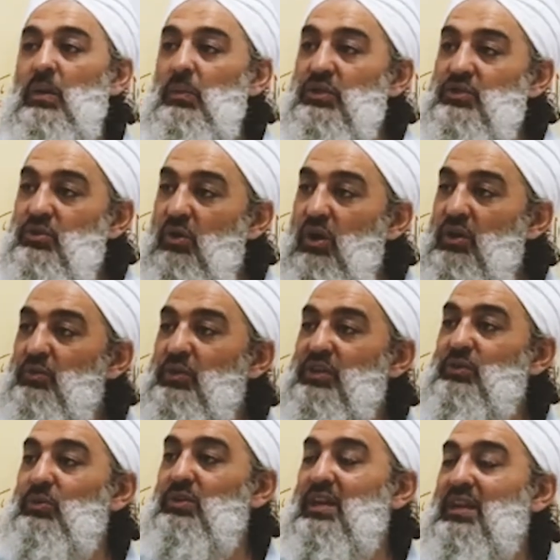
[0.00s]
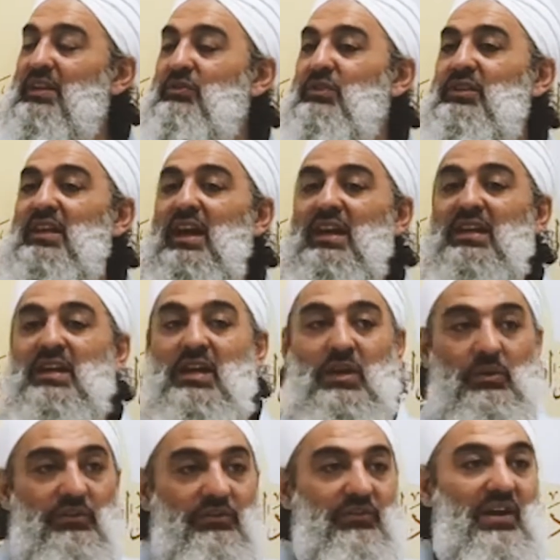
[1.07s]
We try and read Quran every day.
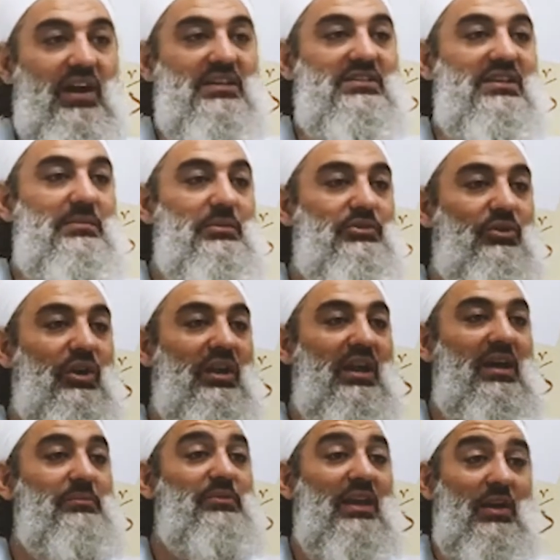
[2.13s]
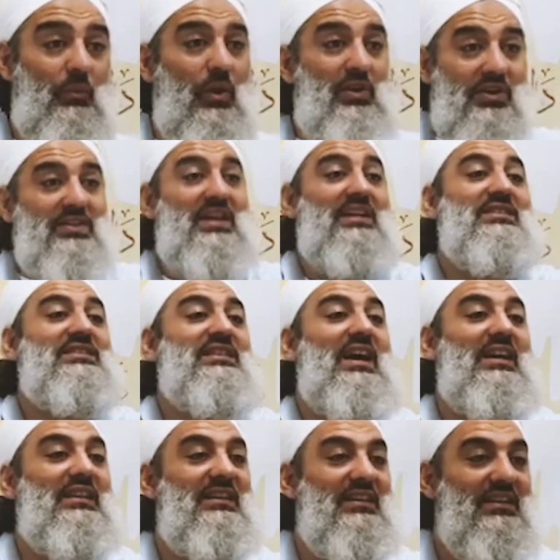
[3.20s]
We fast Ramadan, alhamdulillah. And we're in that
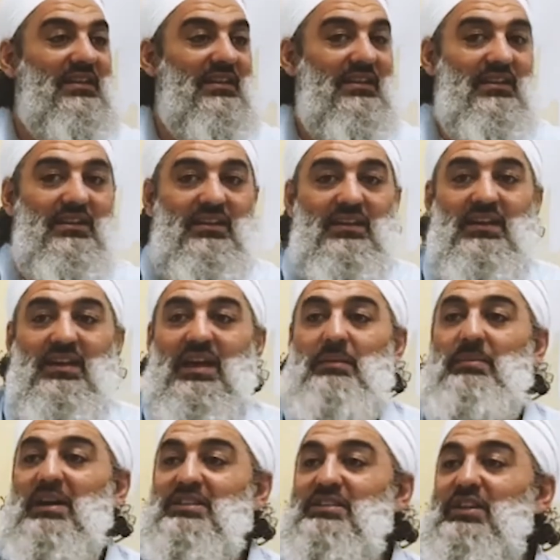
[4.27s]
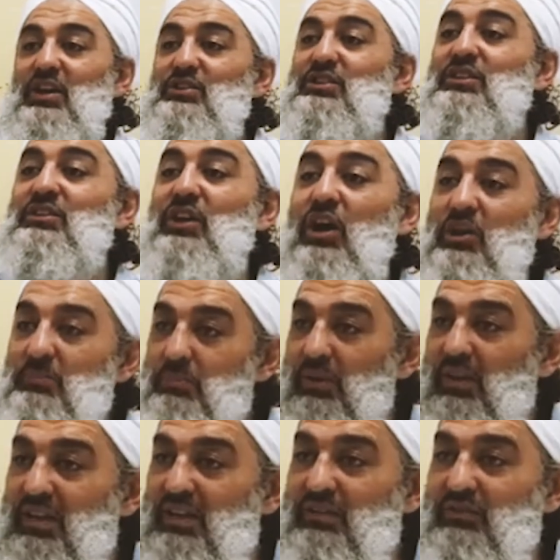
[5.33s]
state. Imagine those that don't
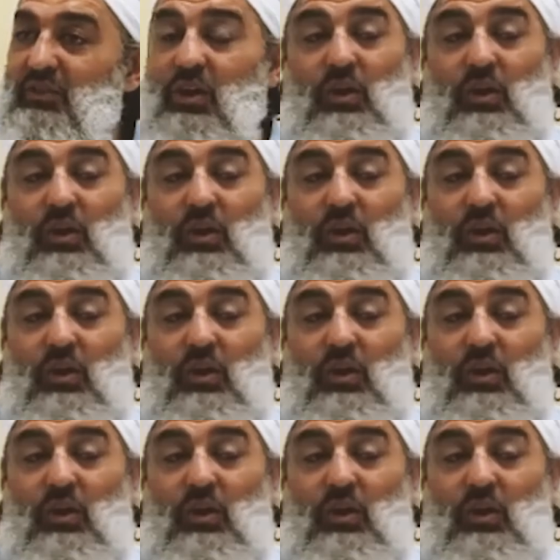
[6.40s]
believe